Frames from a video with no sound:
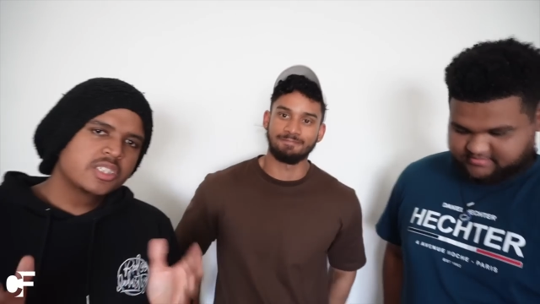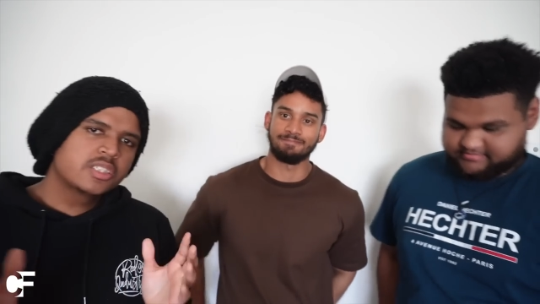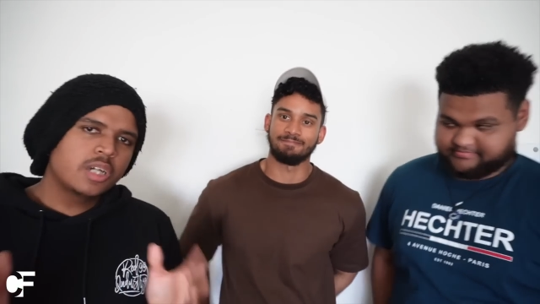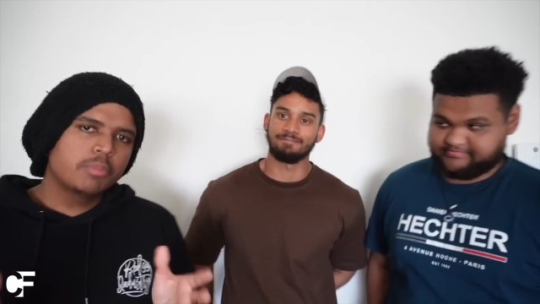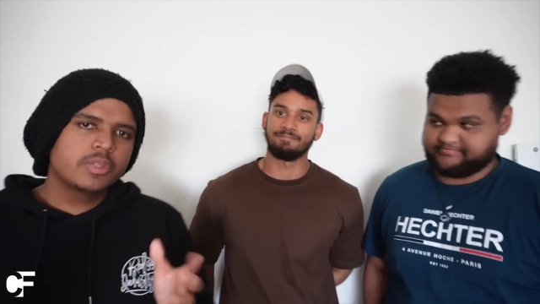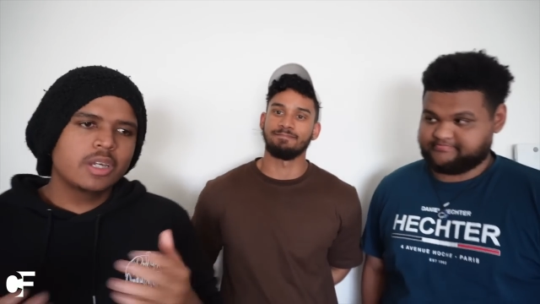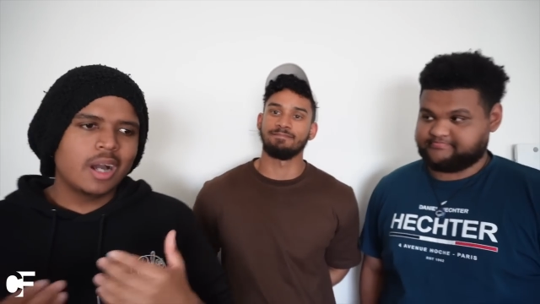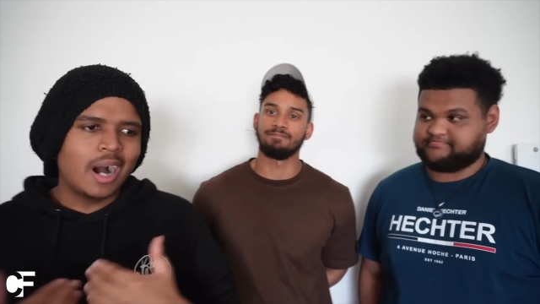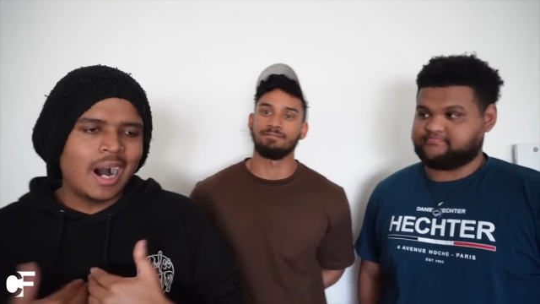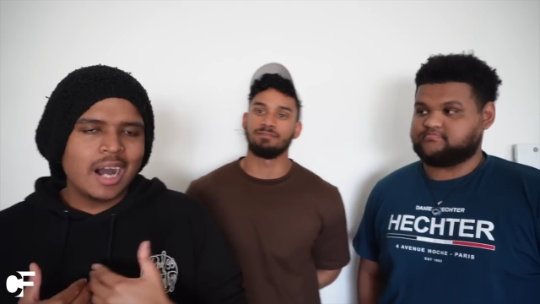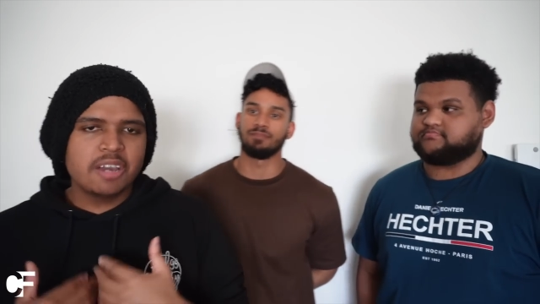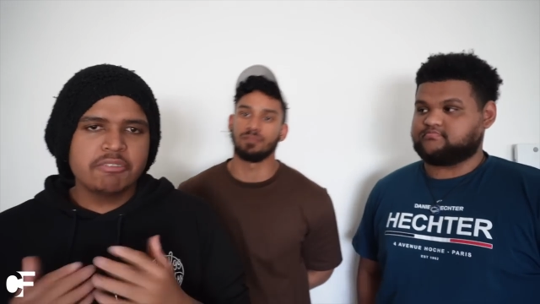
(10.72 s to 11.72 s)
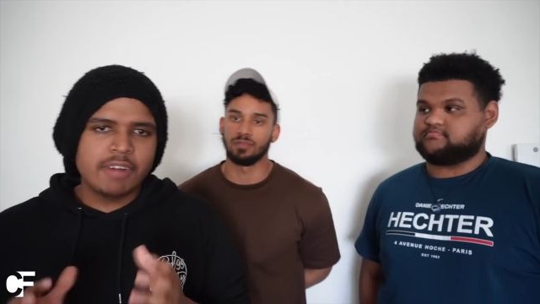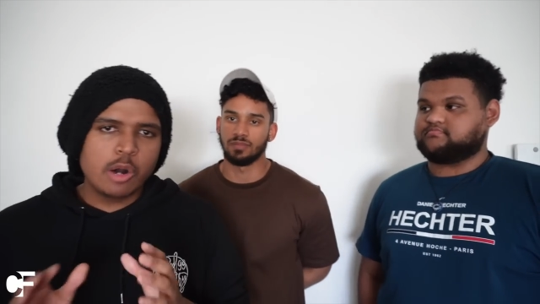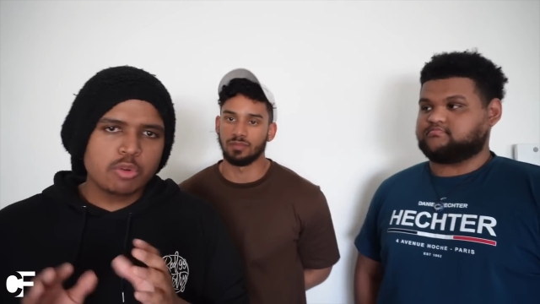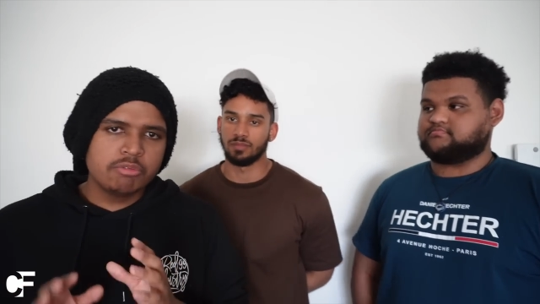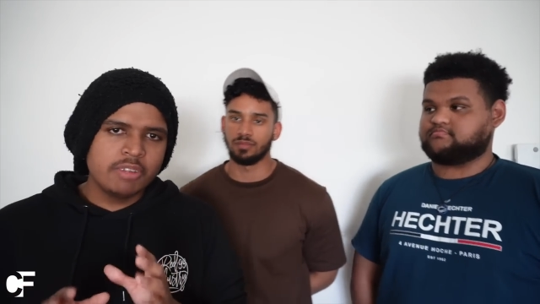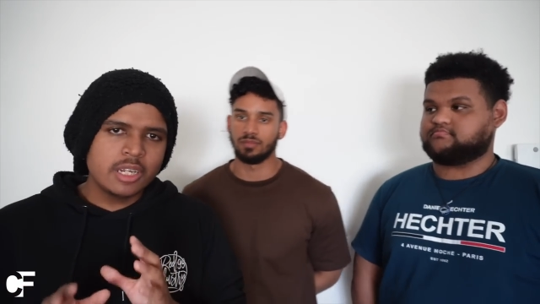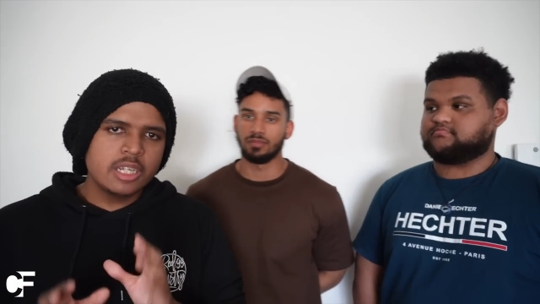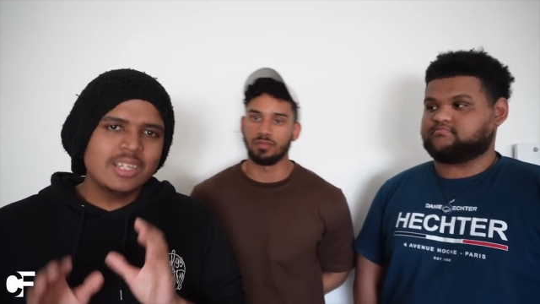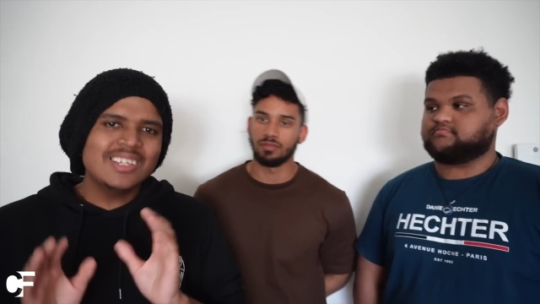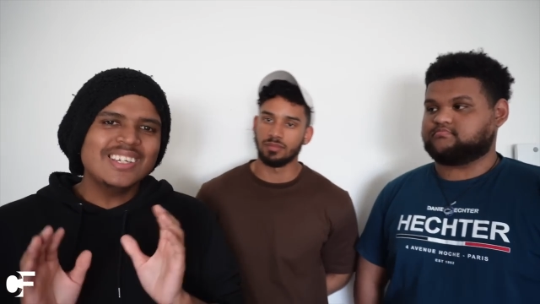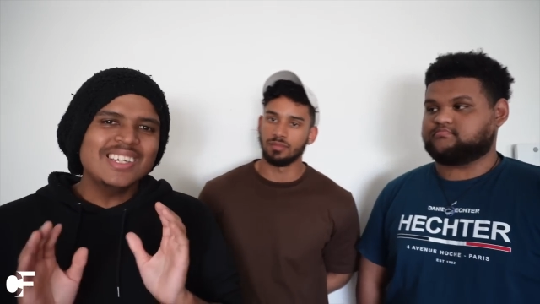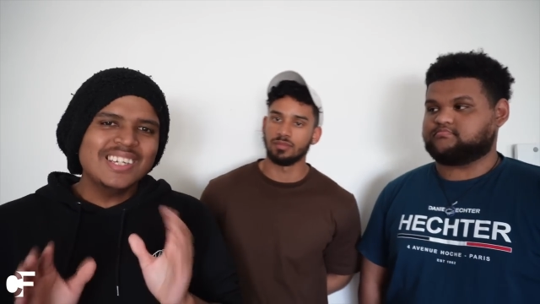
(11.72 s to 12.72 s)
Speaker 1: is something I found
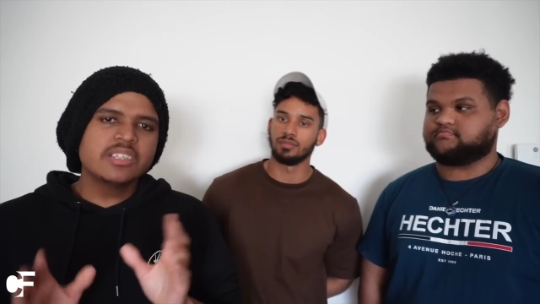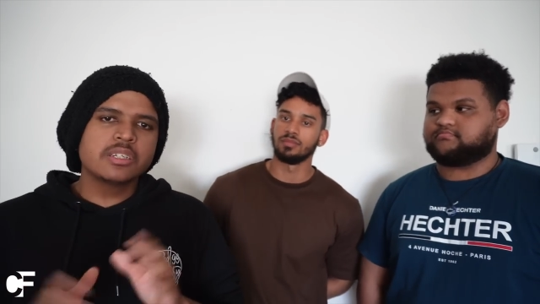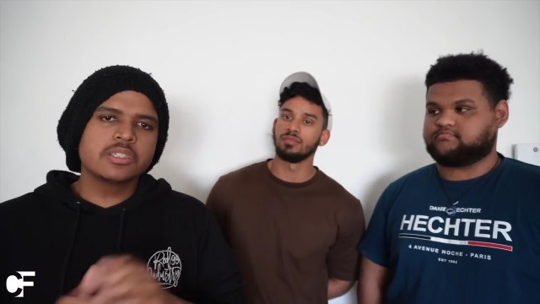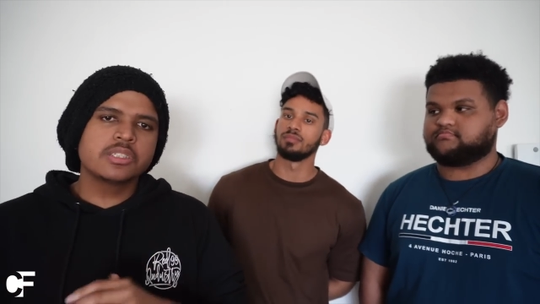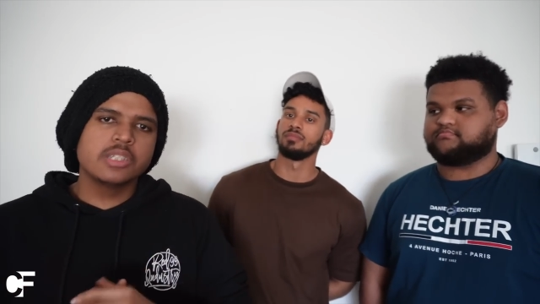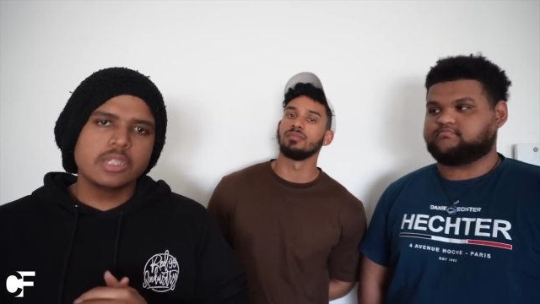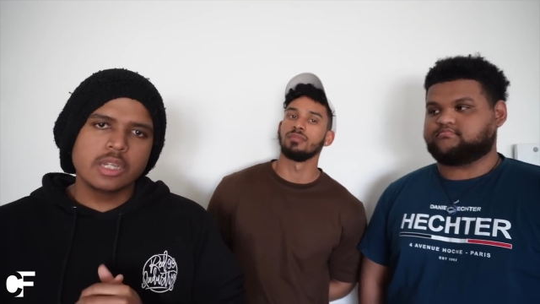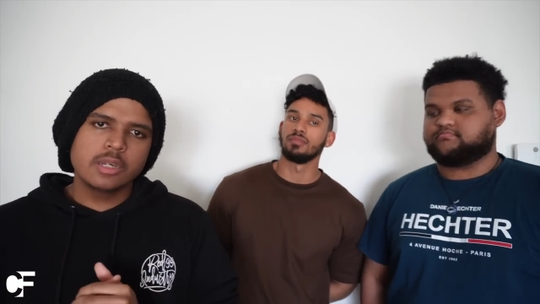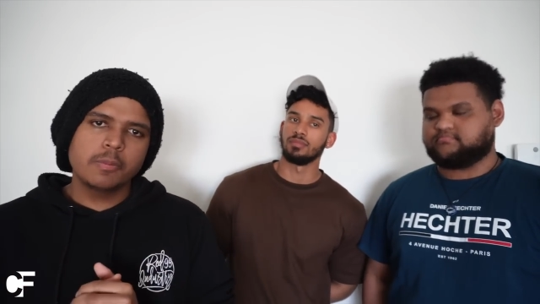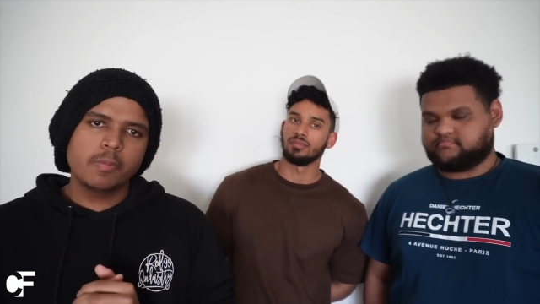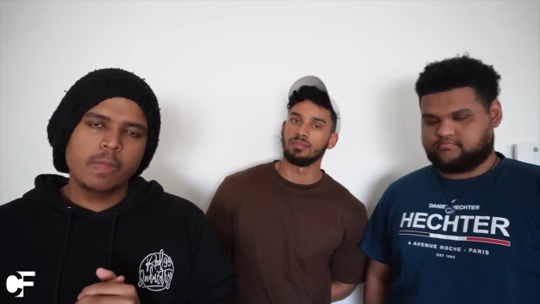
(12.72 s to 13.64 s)
very interesting, eh?